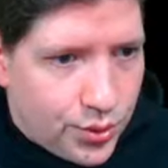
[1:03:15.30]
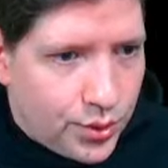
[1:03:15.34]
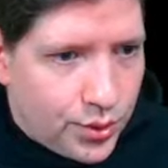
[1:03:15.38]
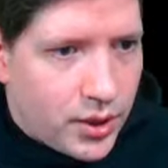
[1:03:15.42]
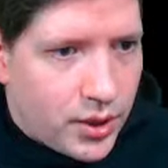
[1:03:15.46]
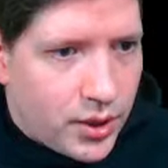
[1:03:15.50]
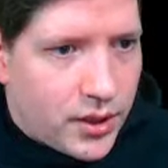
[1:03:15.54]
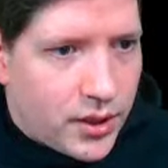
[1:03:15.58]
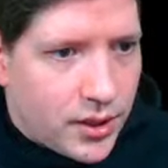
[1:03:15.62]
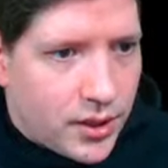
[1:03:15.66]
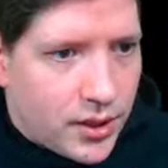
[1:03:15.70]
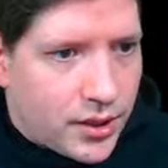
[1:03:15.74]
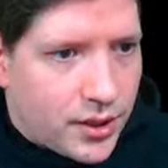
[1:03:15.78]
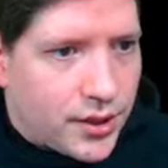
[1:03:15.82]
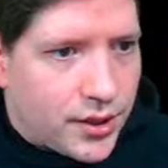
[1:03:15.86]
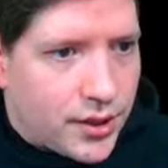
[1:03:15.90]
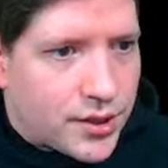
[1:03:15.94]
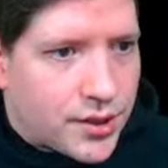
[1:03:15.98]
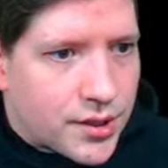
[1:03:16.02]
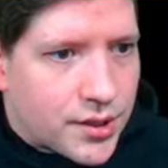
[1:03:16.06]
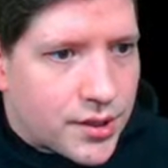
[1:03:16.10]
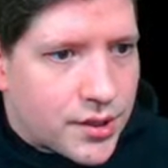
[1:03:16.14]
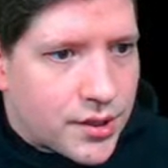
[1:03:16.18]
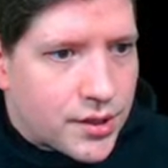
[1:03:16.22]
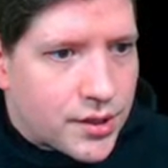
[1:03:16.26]

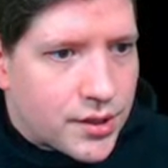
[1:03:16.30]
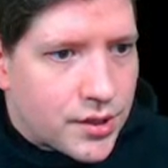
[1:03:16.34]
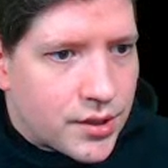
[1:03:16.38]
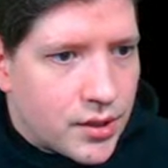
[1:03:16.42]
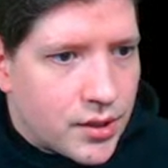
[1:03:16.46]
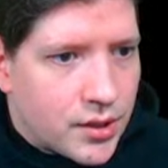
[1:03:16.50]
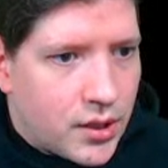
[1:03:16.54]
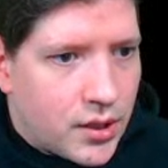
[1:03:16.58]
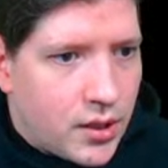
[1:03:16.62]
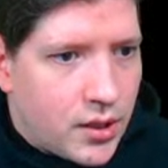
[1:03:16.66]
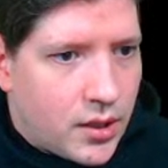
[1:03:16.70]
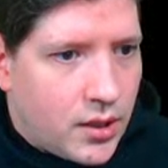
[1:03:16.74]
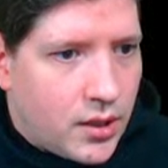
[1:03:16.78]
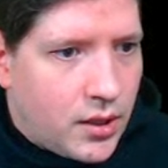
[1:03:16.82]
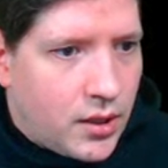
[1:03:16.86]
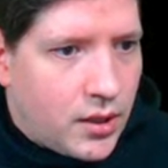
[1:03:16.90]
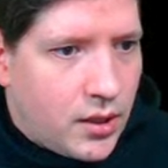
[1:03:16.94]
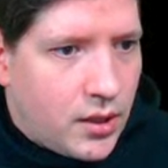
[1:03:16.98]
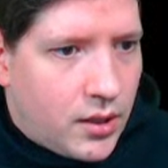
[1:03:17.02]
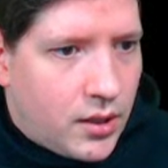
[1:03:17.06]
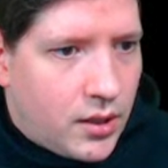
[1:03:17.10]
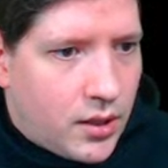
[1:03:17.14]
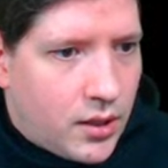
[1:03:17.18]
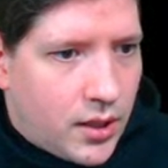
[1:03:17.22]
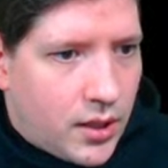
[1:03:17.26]
is
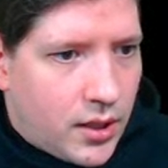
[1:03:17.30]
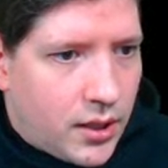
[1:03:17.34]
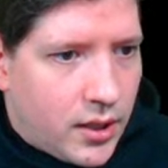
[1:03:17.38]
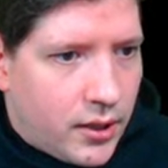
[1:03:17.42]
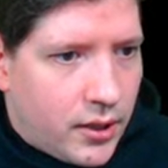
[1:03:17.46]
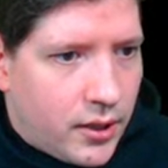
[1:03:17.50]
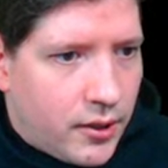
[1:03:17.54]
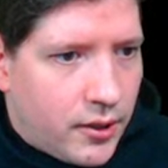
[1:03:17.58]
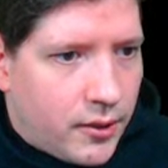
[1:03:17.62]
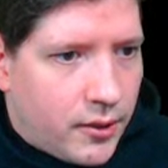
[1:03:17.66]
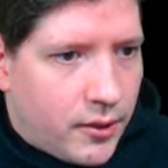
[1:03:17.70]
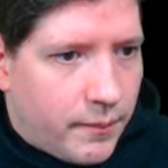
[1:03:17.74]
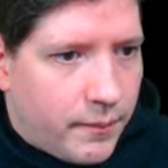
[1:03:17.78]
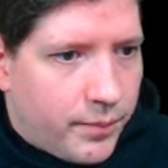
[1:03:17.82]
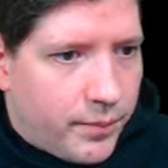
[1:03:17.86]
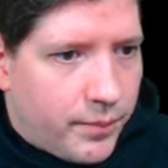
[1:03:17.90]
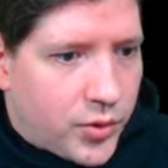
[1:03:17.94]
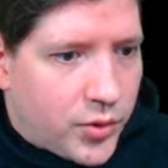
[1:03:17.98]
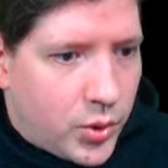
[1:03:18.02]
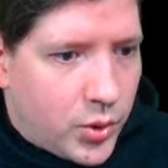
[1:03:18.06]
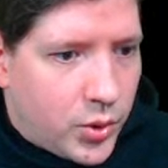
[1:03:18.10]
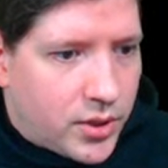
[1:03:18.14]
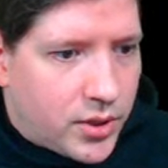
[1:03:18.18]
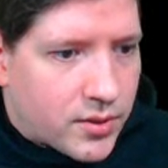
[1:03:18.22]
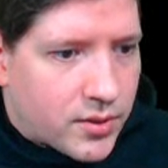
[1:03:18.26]
do
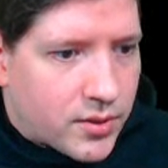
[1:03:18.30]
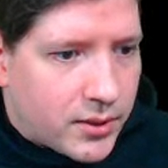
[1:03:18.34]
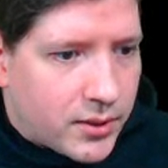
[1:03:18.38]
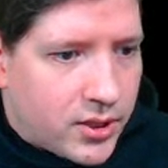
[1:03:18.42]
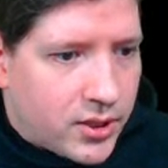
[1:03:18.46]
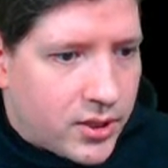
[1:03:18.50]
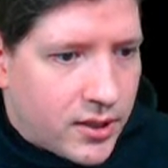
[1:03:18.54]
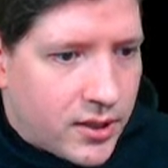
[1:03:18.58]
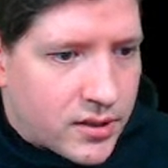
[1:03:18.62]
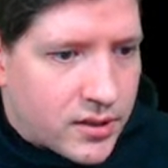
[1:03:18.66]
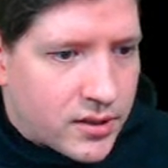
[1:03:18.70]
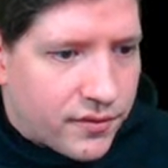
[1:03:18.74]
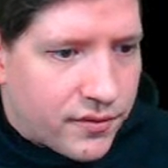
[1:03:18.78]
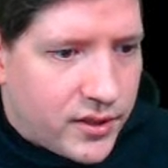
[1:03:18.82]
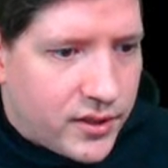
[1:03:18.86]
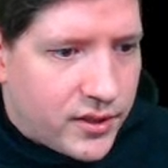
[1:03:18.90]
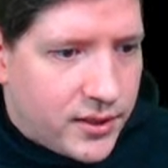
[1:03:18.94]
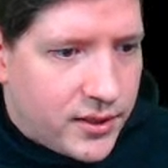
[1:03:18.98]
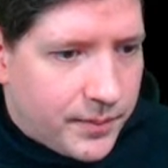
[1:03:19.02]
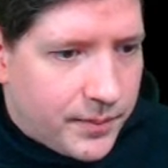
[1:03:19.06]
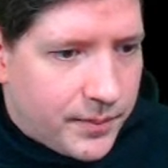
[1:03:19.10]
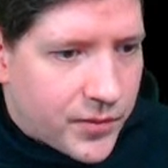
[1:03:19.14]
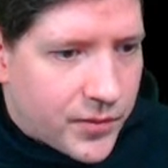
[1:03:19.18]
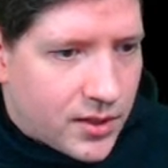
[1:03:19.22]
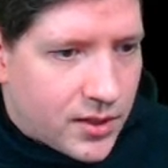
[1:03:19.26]
this
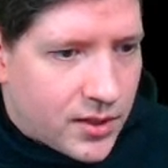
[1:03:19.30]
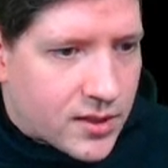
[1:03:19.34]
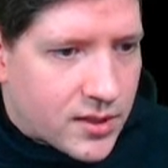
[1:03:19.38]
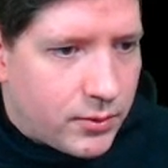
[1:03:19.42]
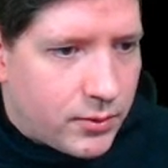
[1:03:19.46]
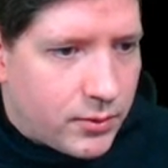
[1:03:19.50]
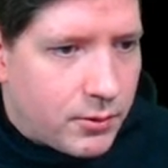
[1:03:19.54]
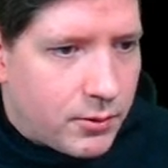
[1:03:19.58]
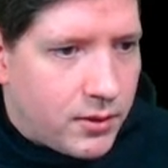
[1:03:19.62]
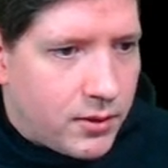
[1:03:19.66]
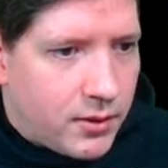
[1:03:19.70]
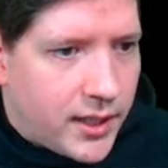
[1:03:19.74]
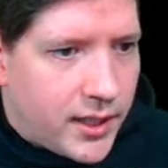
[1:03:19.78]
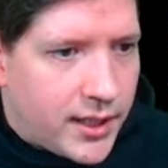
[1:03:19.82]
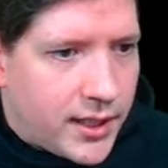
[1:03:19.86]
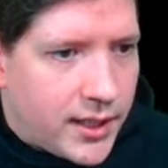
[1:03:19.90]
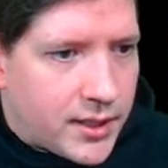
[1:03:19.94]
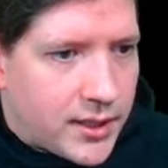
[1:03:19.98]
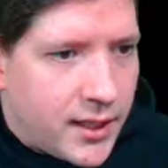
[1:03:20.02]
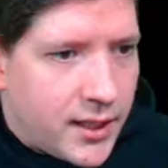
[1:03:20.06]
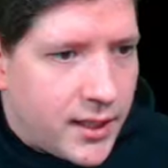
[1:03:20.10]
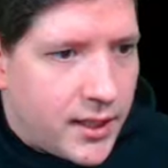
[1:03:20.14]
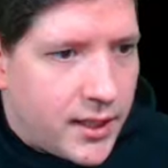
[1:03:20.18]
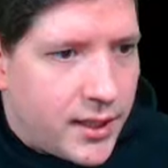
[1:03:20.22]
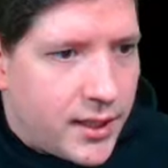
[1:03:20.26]
recursively, and so we will add
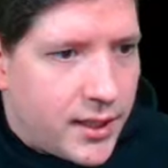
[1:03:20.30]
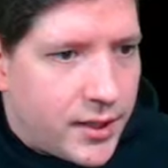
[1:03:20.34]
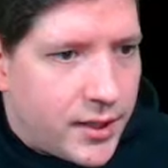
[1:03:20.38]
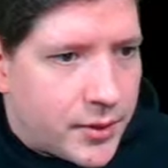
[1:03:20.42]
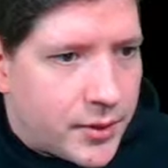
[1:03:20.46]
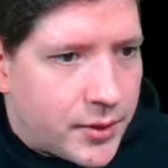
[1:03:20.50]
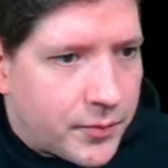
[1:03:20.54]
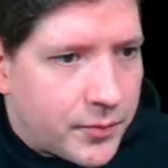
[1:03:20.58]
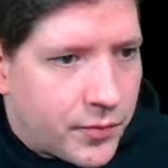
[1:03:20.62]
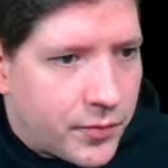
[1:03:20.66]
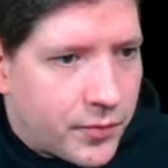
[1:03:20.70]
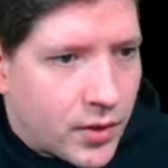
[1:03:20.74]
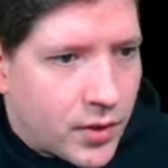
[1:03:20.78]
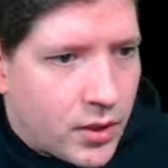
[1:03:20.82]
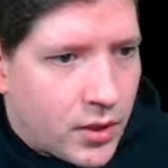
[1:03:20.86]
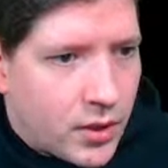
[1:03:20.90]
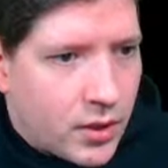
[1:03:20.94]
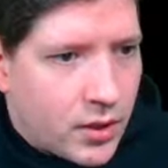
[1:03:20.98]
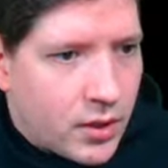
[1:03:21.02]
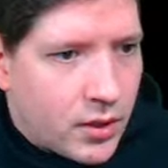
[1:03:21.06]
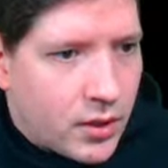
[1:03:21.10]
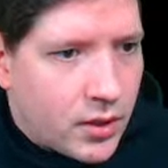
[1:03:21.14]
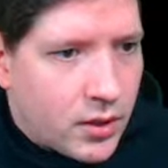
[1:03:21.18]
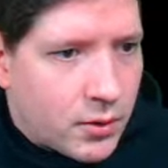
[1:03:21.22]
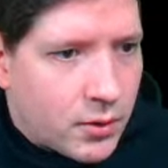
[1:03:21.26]
a
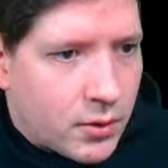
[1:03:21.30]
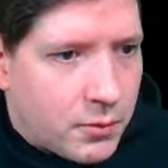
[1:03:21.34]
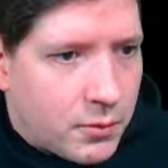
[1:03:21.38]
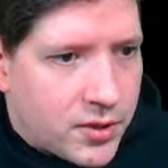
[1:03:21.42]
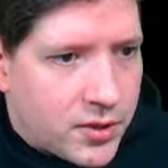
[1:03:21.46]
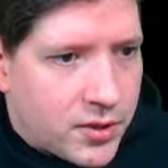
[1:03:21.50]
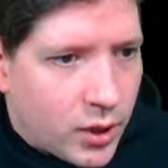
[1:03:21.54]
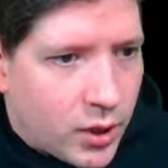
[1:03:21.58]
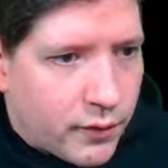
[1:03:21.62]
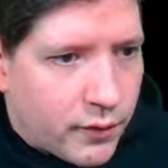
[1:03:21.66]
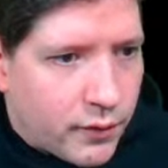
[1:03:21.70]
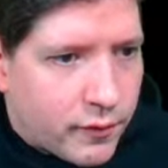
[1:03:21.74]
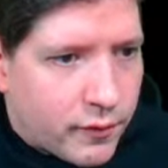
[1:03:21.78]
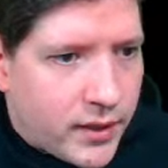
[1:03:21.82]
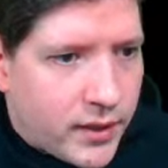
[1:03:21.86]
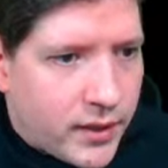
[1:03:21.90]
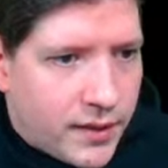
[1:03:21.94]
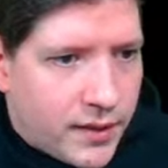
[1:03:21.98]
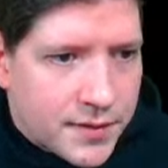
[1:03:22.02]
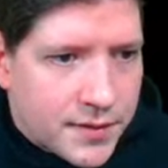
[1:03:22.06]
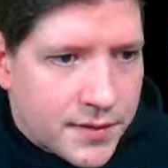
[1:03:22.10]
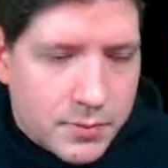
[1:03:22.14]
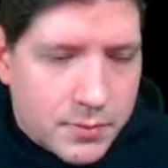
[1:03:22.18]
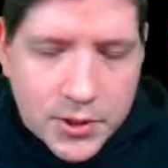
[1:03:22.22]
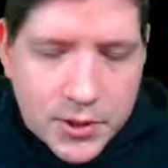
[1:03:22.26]
resolve
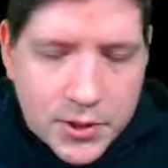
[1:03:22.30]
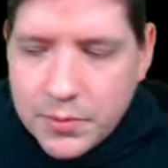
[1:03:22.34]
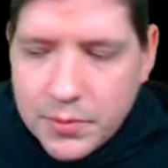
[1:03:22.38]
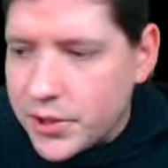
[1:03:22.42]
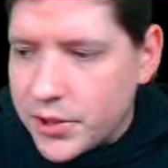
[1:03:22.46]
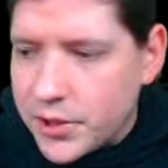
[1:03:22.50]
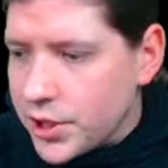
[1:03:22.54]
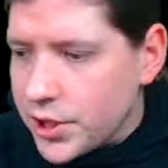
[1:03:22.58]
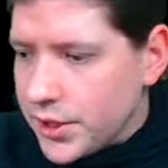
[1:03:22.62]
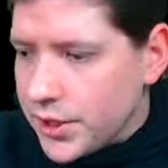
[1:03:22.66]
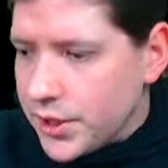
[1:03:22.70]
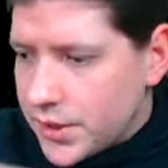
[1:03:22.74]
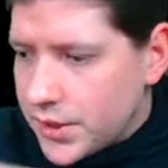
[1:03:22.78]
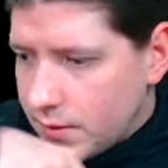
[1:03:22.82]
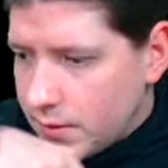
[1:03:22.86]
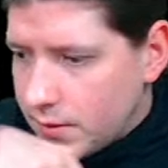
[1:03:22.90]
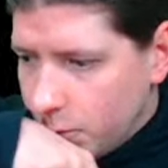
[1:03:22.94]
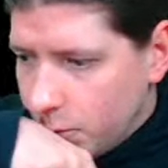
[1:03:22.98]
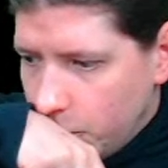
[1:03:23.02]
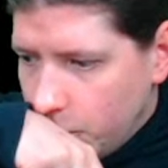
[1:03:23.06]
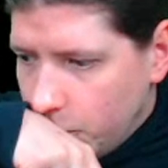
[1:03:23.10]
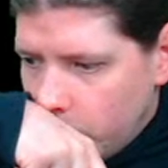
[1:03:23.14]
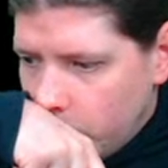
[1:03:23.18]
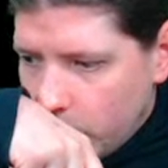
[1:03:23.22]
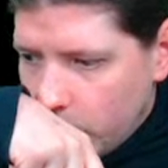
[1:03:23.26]
refs, which will just
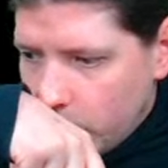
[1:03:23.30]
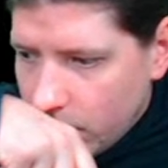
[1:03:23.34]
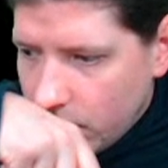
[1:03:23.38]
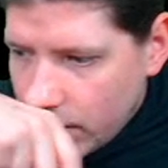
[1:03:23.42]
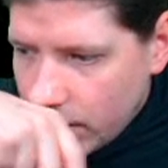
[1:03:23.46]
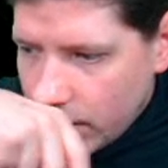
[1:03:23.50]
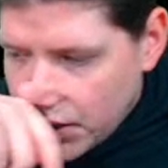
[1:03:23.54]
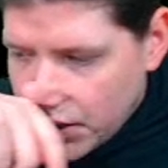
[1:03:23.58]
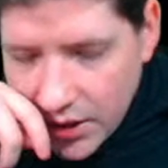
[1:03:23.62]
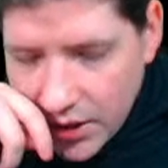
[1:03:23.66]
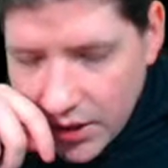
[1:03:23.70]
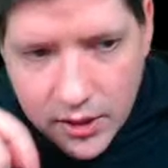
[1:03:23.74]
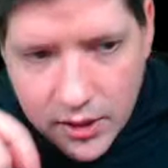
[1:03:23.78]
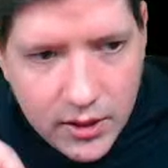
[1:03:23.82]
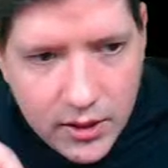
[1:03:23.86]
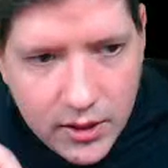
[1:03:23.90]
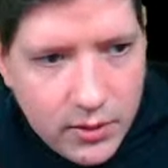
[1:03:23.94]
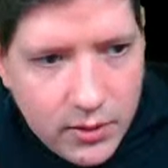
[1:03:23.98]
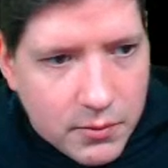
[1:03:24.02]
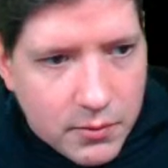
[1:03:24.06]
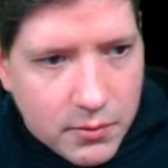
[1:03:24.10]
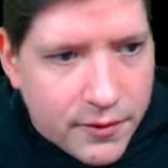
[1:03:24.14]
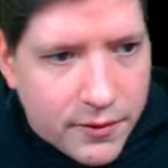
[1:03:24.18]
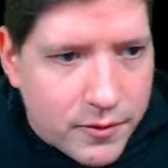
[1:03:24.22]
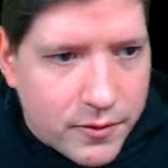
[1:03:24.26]
do the
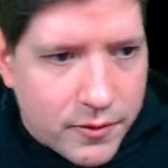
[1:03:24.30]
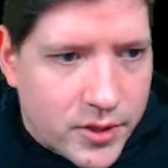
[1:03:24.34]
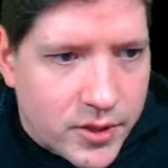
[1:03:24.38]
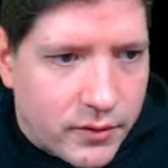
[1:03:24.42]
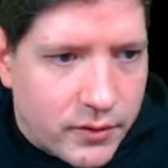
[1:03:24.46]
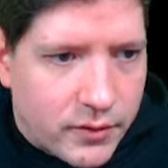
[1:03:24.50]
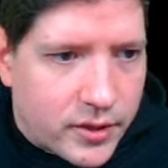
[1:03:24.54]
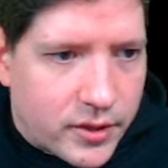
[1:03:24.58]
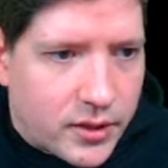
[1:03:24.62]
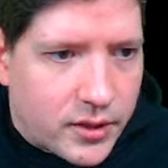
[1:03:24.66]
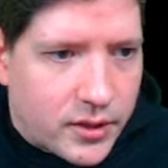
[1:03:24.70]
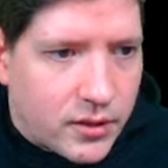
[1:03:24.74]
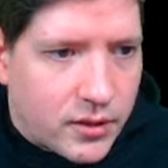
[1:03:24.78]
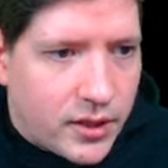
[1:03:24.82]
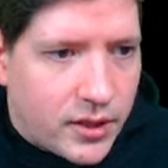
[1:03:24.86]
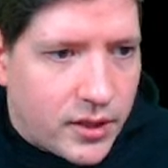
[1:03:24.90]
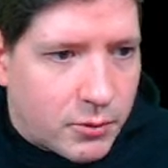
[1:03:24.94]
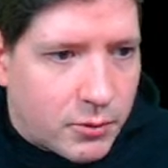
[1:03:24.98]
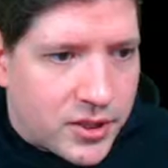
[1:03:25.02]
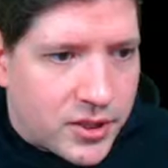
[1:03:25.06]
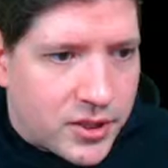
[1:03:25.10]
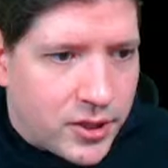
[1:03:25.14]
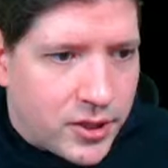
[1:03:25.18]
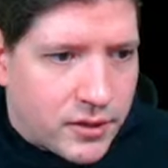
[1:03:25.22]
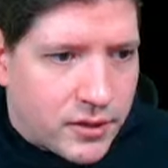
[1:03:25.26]
ref resolving
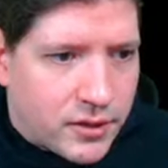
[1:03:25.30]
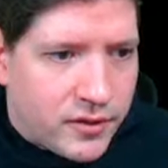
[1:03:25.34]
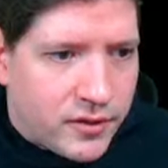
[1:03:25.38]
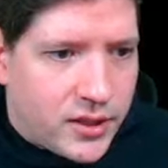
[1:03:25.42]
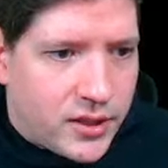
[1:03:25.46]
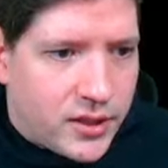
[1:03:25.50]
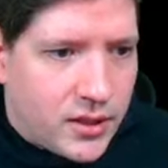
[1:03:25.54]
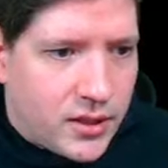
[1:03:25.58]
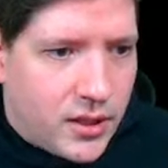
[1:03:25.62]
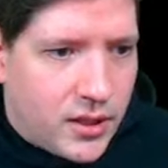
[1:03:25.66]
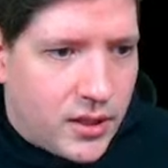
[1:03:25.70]
recursively.